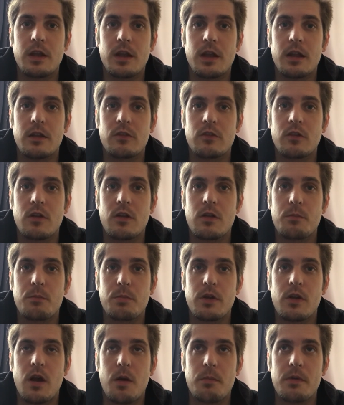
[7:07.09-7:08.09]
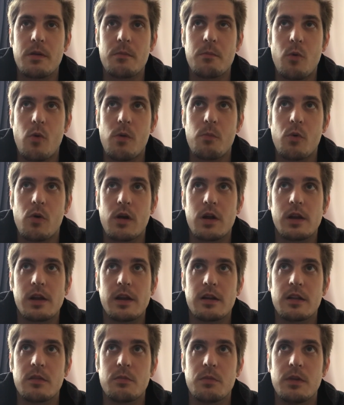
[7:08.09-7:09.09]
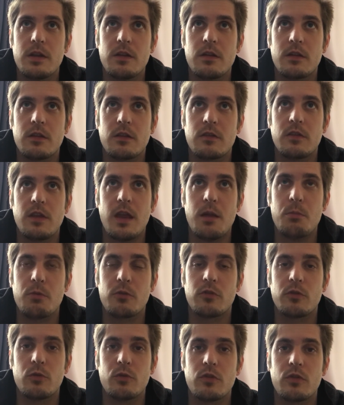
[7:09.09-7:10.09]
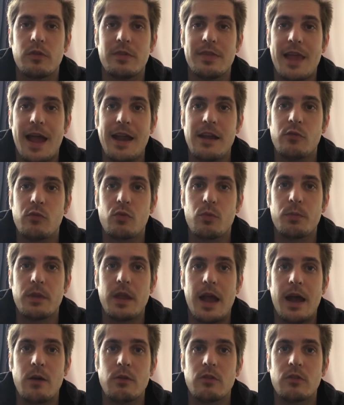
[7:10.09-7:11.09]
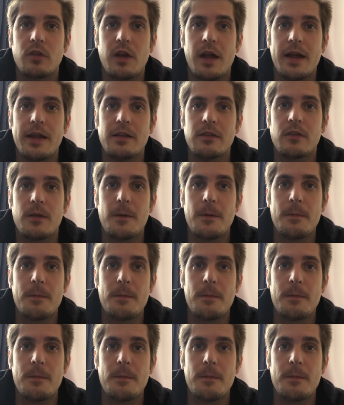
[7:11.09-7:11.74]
It's becoming more and more clear to me that the sabers look nice from the outside,